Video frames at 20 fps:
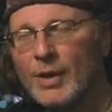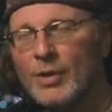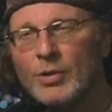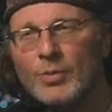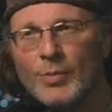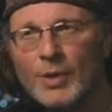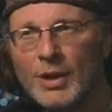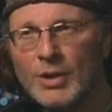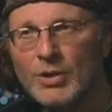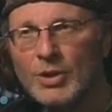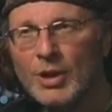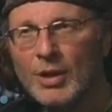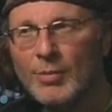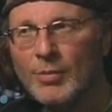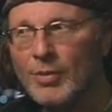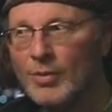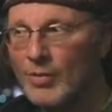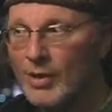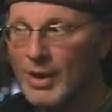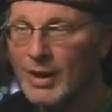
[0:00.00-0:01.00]
That was my job.
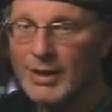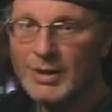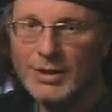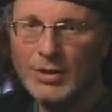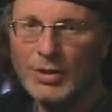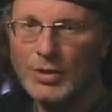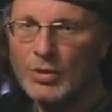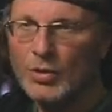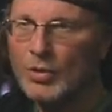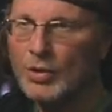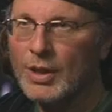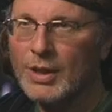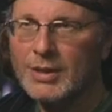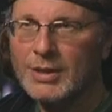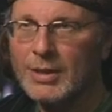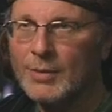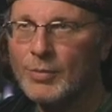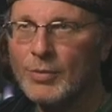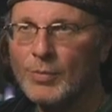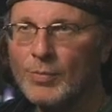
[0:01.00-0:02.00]
The rest, you know,
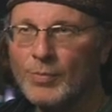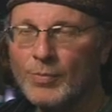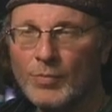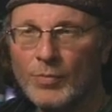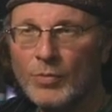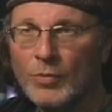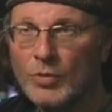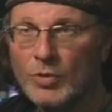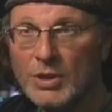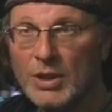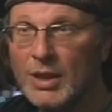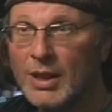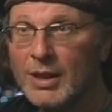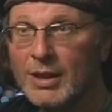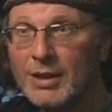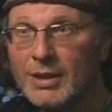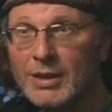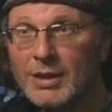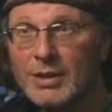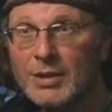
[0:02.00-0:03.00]
that's up to
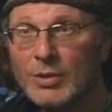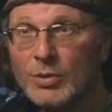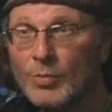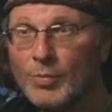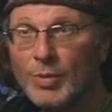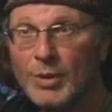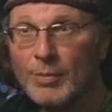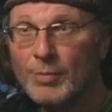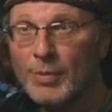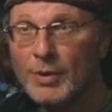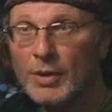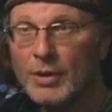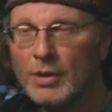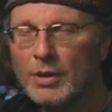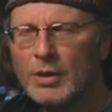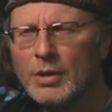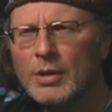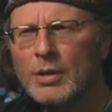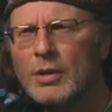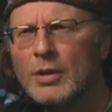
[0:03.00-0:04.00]
scientists, to people.
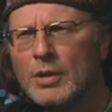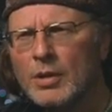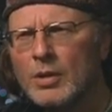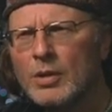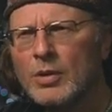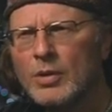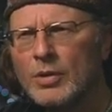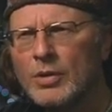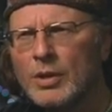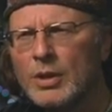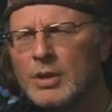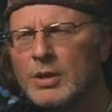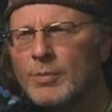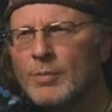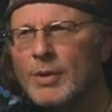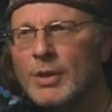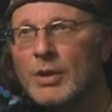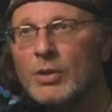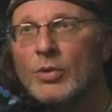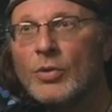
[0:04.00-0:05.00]
Could this
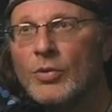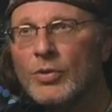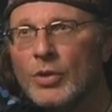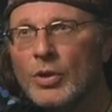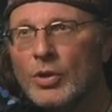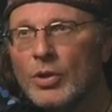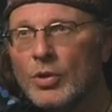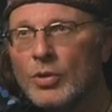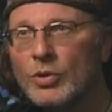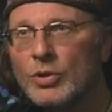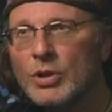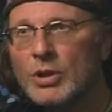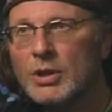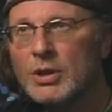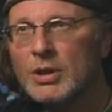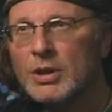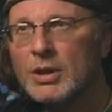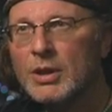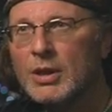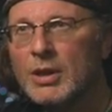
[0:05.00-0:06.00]
be? To
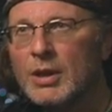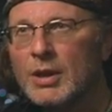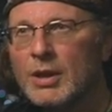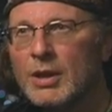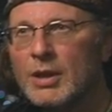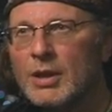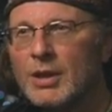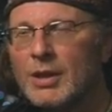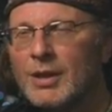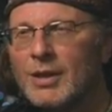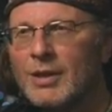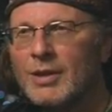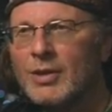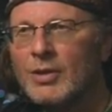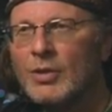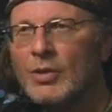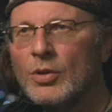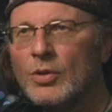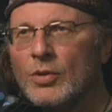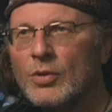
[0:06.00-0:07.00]
theologians.
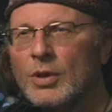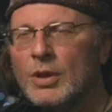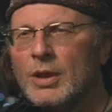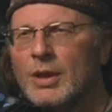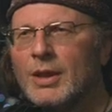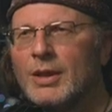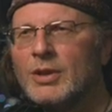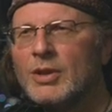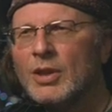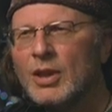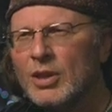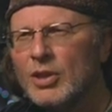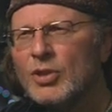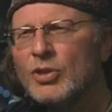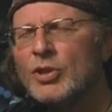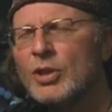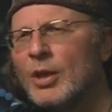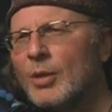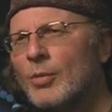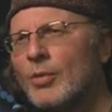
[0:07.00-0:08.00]
You know, it's not the
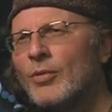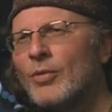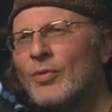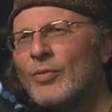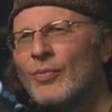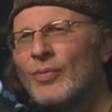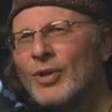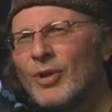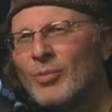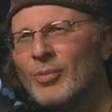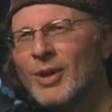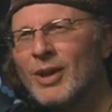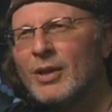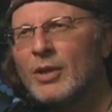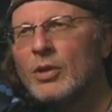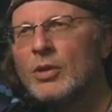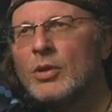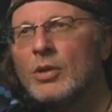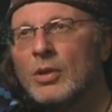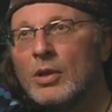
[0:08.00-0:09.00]
job of a
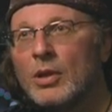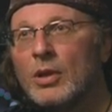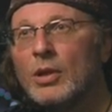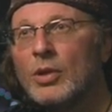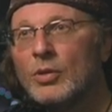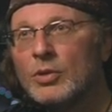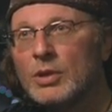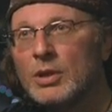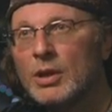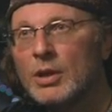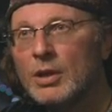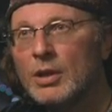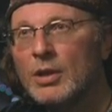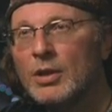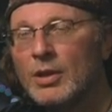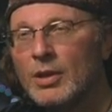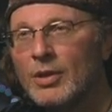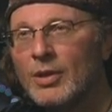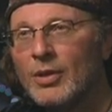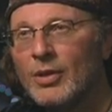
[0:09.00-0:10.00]
filmmaker to close
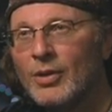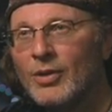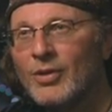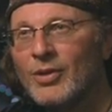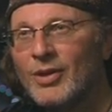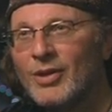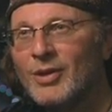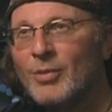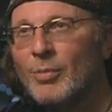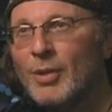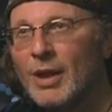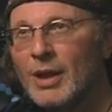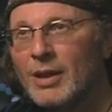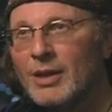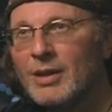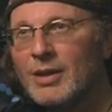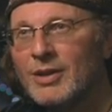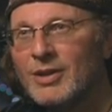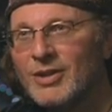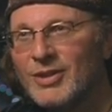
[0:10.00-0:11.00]
the
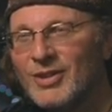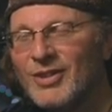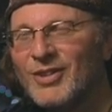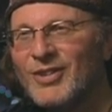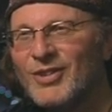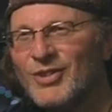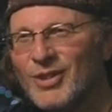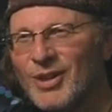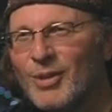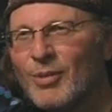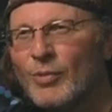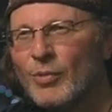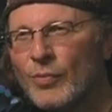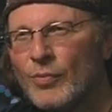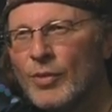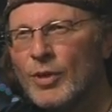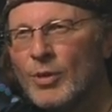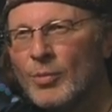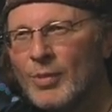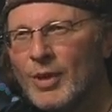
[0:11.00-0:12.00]
debate. It's the job of a
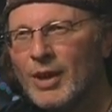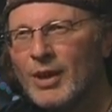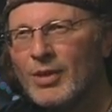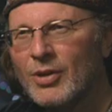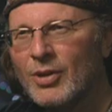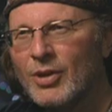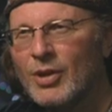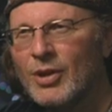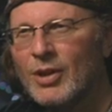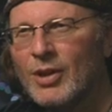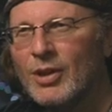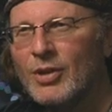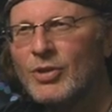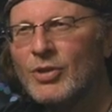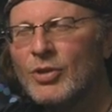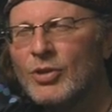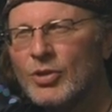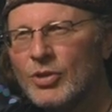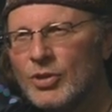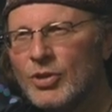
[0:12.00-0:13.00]
filmmaker and a
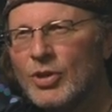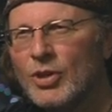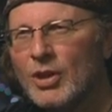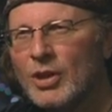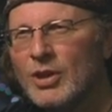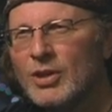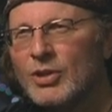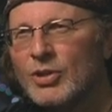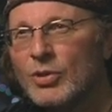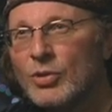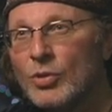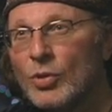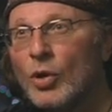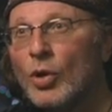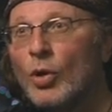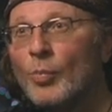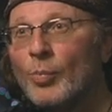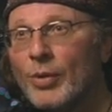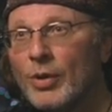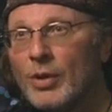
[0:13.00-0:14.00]
good journalist to
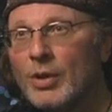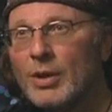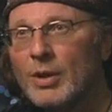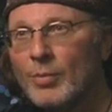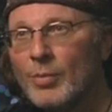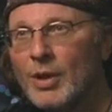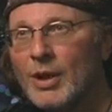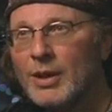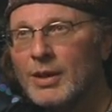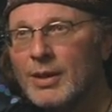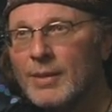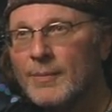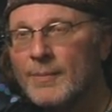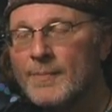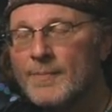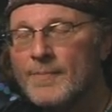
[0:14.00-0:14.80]
open the debate